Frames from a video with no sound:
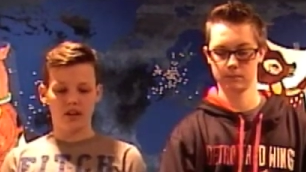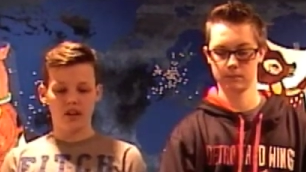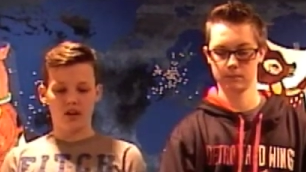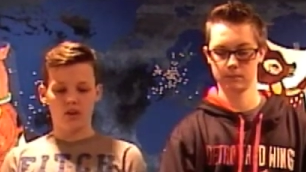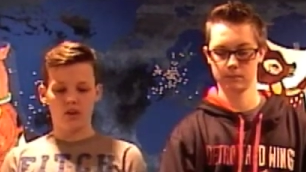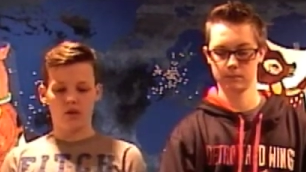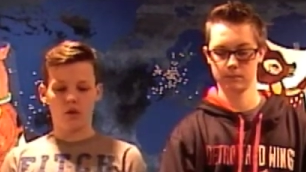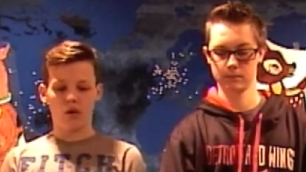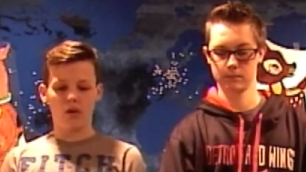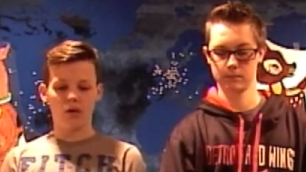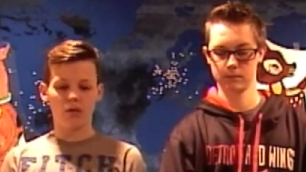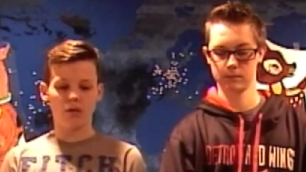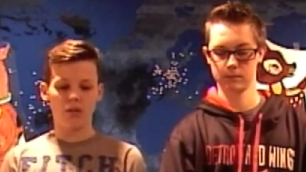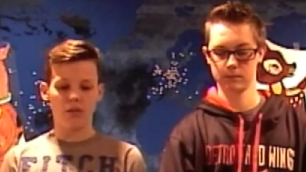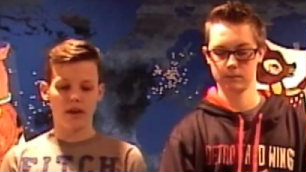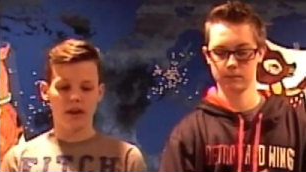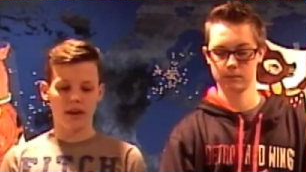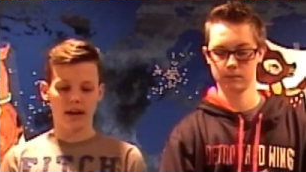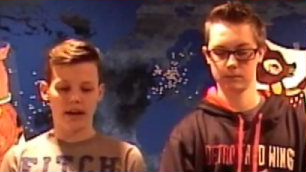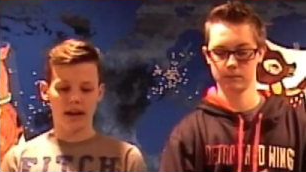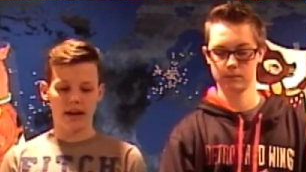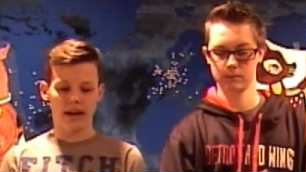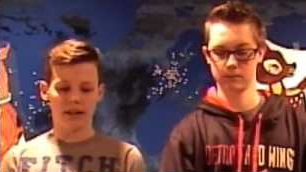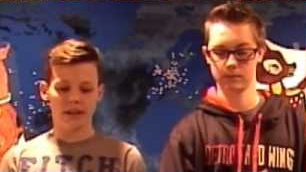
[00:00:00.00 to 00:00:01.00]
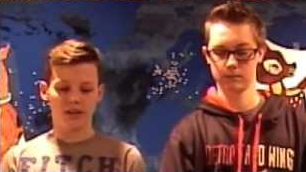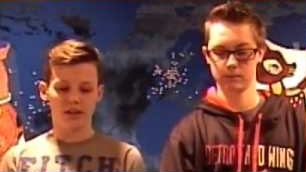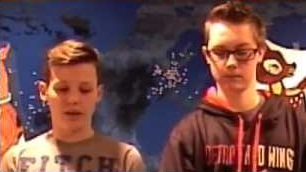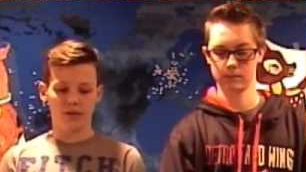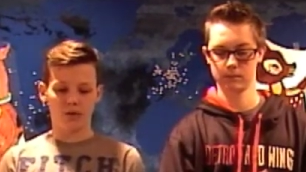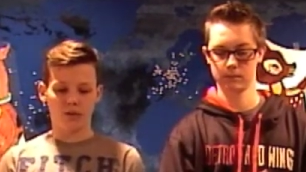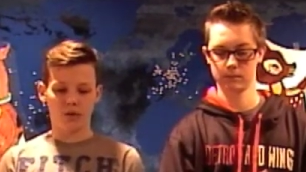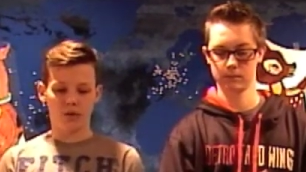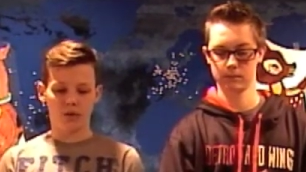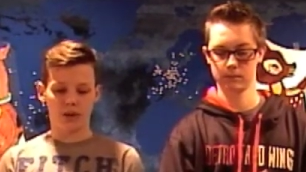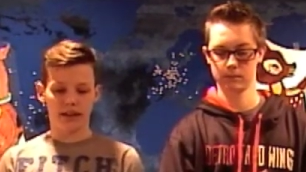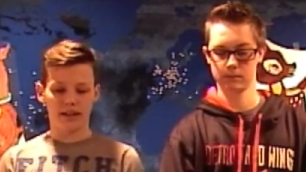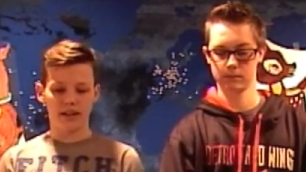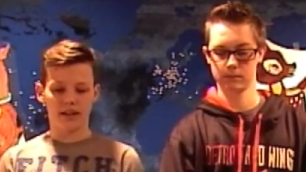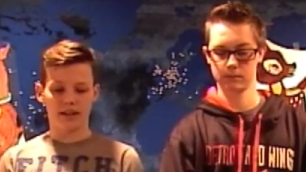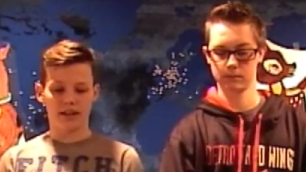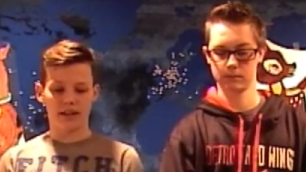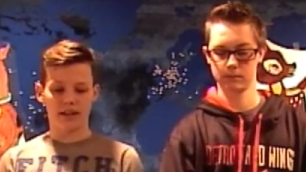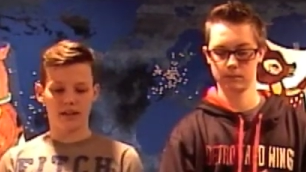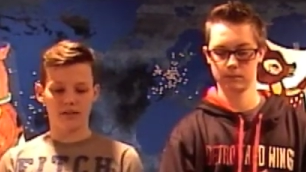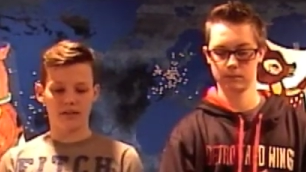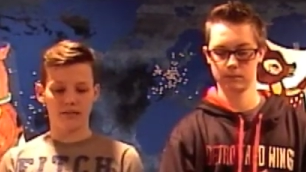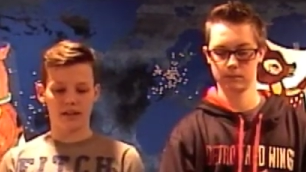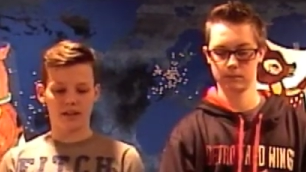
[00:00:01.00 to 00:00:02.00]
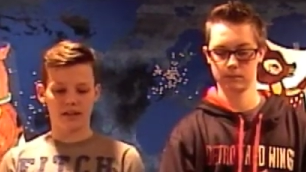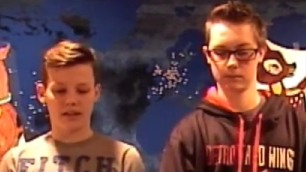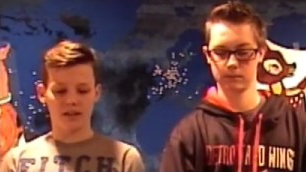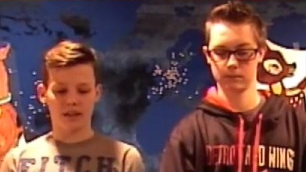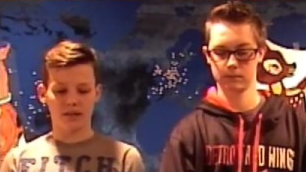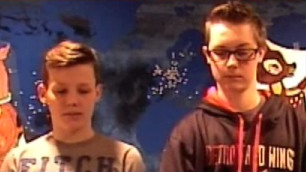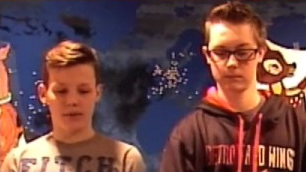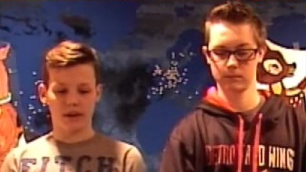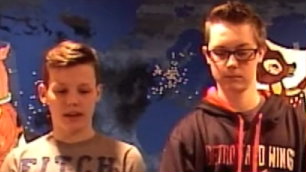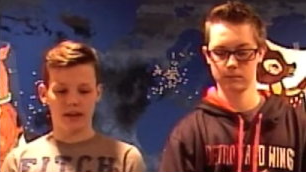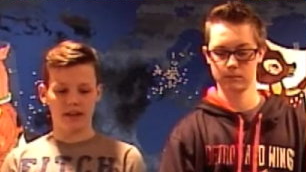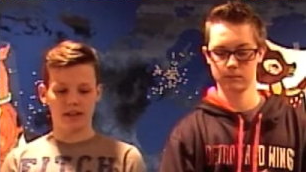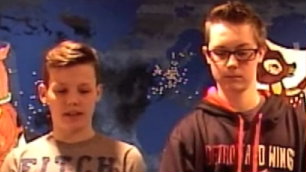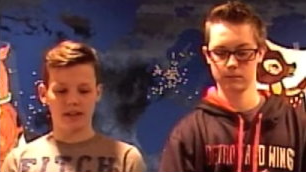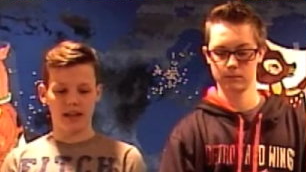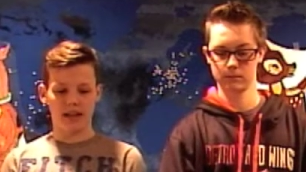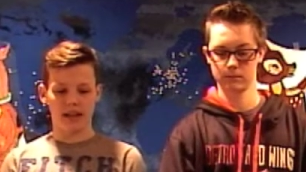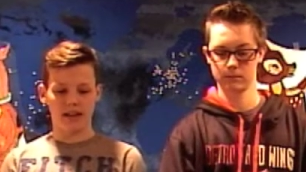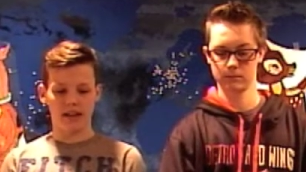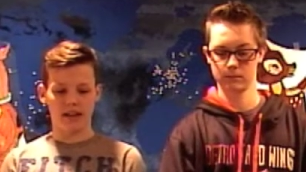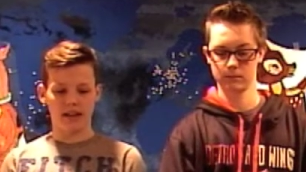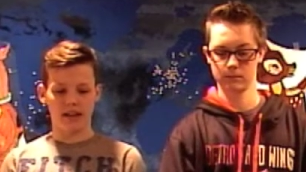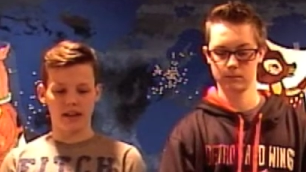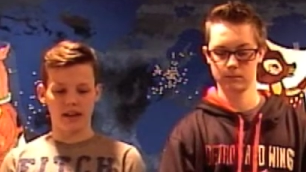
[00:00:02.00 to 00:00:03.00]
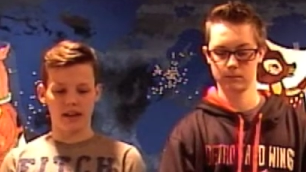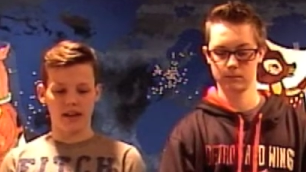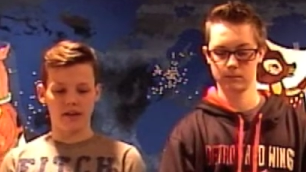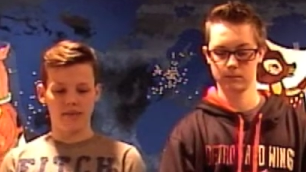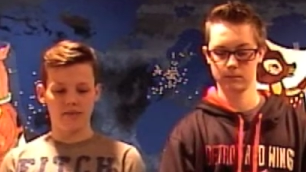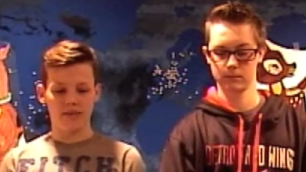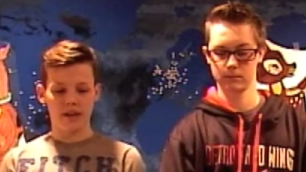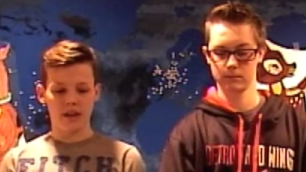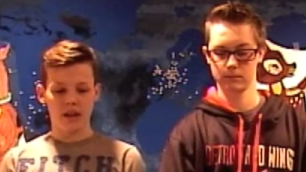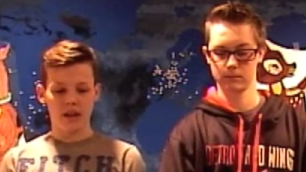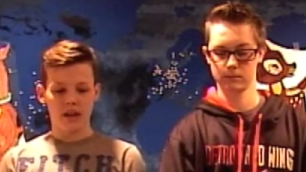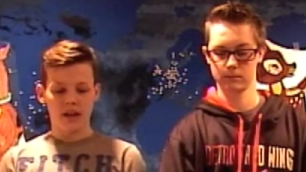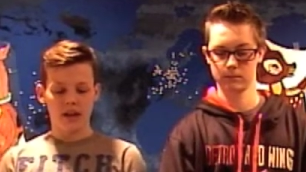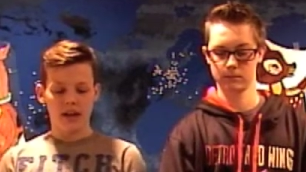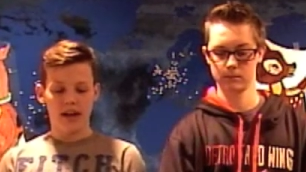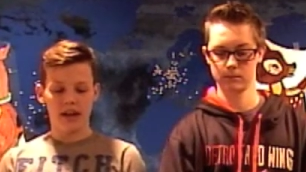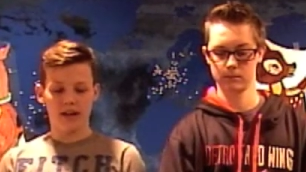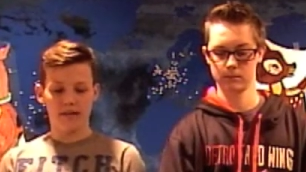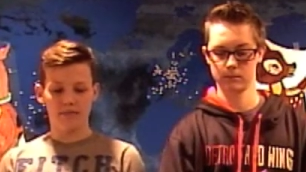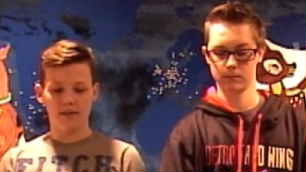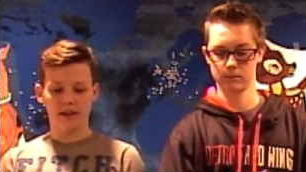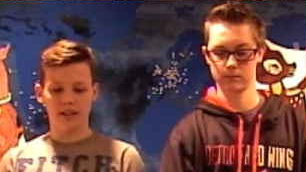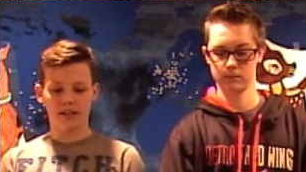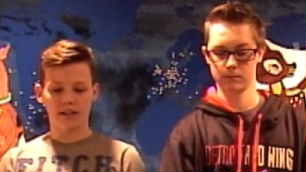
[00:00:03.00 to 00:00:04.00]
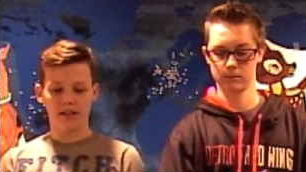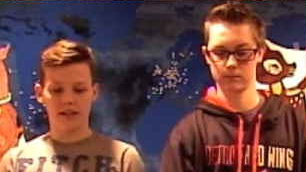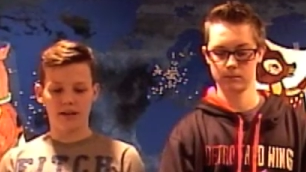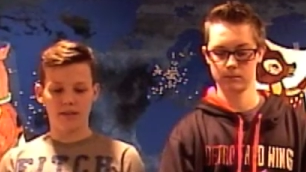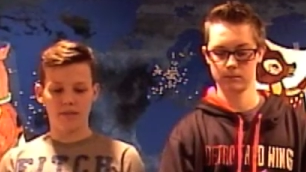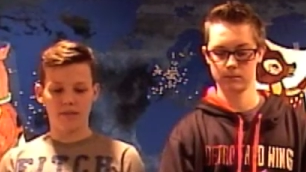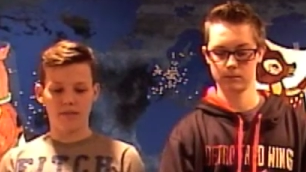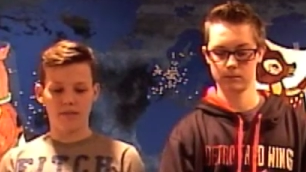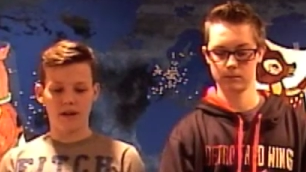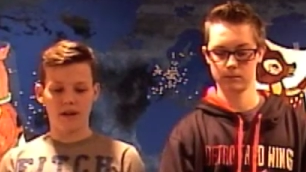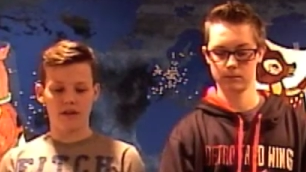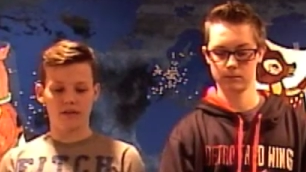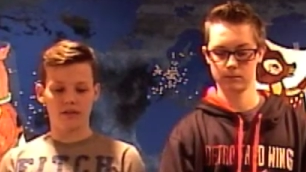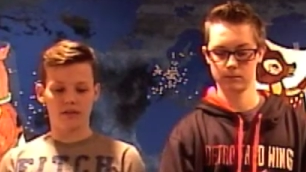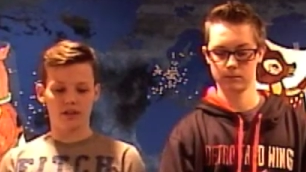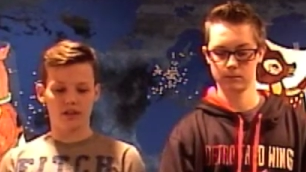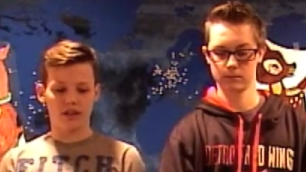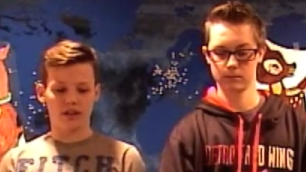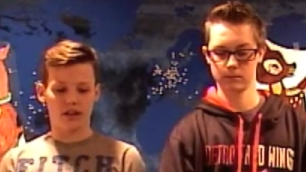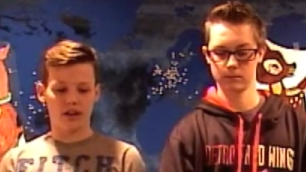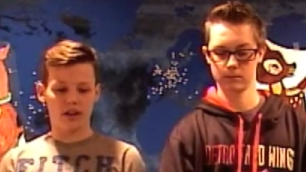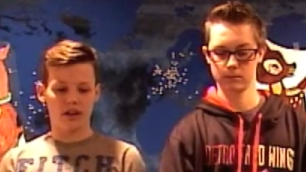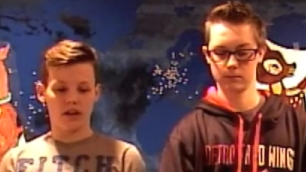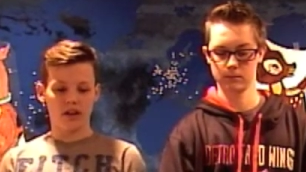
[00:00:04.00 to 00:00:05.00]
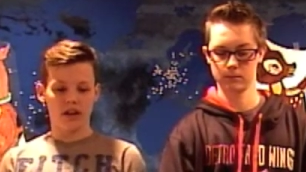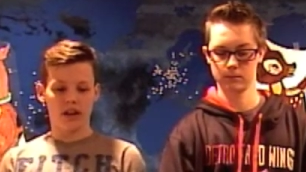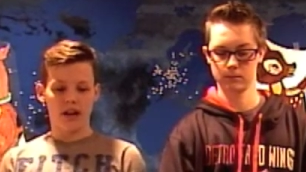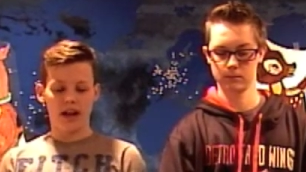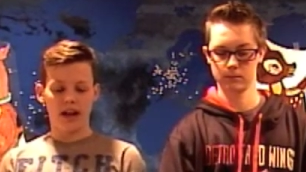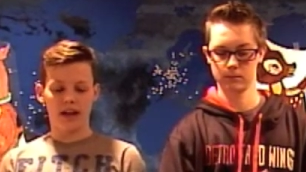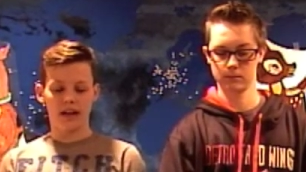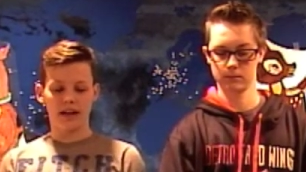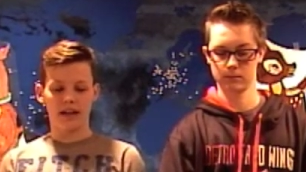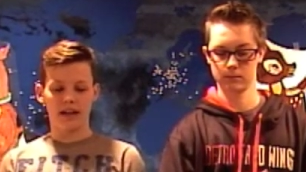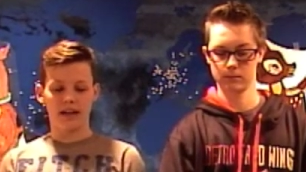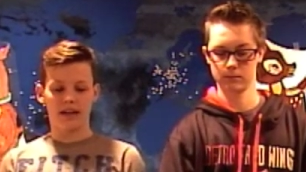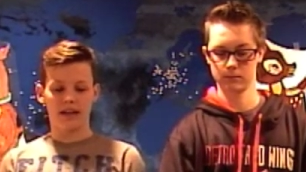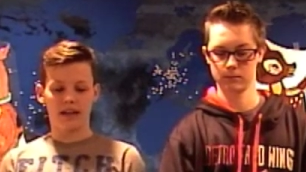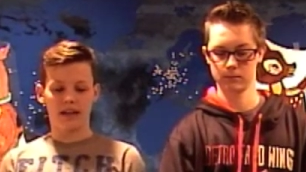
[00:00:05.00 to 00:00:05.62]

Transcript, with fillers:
Speaker 1: Lauren White had some great tips and spikes at the net, and Macy Bellinger had a